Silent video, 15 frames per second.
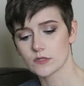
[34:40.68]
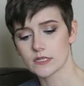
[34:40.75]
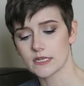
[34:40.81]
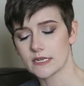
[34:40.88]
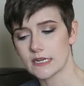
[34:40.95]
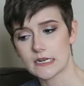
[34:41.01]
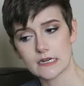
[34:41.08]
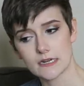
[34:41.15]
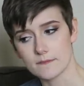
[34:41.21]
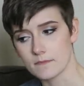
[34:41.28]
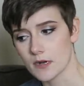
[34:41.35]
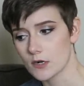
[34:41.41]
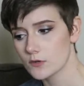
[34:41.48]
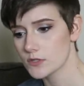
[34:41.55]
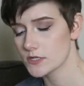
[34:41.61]
really needed it
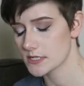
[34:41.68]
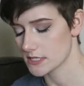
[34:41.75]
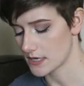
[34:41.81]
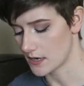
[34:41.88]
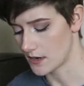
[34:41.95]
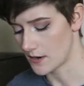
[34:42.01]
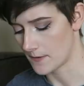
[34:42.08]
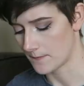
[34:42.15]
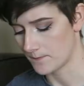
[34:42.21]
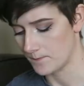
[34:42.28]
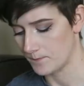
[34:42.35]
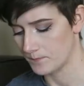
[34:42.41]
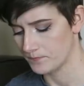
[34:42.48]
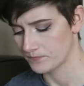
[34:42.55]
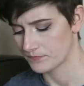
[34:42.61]
most.
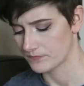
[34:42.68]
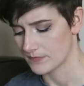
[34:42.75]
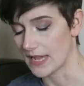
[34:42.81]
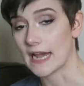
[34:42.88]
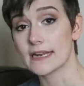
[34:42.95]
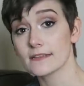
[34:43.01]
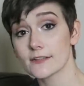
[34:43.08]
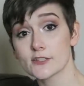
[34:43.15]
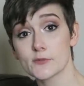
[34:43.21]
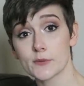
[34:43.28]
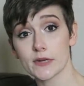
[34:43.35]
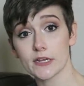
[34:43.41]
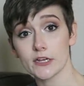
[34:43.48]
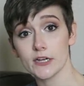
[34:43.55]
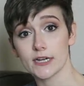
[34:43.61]
And it looks
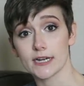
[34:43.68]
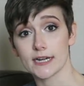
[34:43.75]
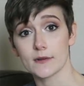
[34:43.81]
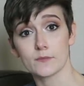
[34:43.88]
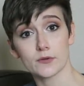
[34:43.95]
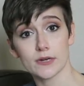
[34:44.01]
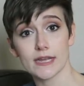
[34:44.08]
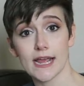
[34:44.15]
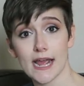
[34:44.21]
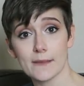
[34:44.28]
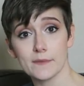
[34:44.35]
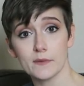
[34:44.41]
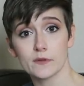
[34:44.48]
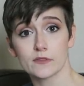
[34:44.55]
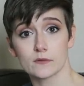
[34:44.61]
pretty good and I'm pretty
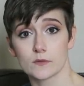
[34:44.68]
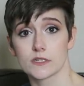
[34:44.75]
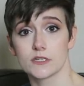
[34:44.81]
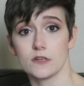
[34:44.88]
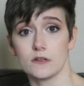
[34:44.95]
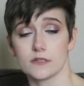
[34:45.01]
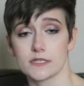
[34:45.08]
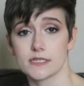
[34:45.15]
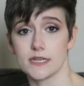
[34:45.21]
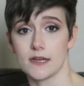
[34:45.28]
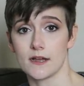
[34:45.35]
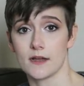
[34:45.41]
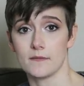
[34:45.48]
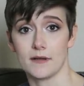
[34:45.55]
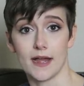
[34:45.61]
happy with the results.
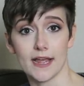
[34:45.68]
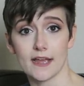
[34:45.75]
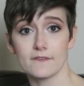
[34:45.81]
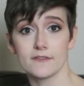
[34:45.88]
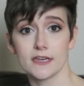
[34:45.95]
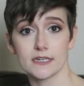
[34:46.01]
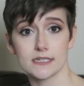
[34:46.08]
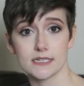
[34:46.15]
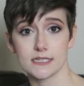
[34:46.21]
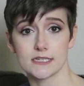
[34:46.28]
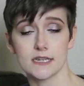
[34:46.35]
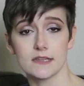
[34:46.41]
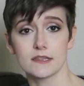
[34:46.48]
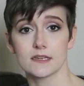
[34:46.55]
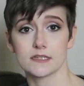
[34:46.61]
I have yet to
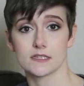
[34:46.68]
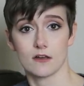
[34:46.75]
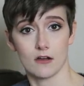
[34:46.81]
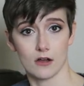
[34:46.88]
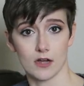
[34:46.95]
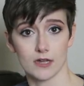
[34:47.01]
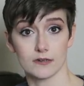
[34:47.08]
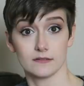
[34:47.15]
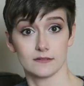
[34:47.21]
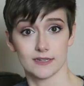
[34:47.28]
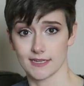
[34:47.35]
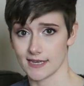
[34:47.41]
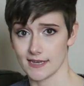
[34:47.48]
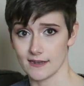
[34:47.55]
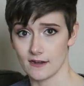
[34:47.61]
see this on
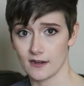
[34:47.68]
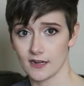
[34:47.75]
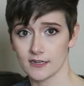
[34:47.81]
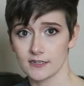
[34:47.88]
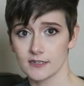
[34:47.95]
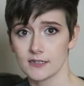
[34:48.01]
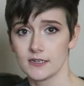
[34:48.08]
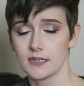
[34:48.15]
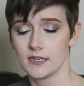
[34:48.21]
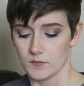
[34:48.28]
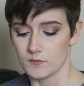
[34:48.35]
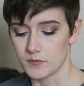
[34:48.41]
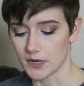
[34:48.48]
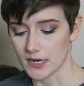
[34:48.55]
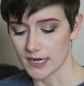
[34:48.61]
Keon,
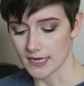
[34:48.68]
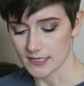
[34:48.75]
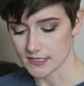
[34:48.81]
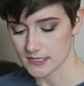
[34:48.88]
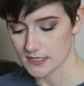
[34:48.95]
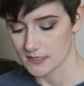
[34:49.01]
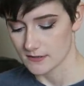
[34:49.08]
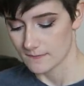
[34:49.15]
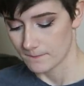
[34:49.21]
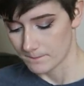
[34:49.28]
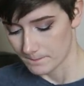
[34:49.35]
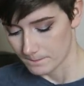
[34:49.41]
but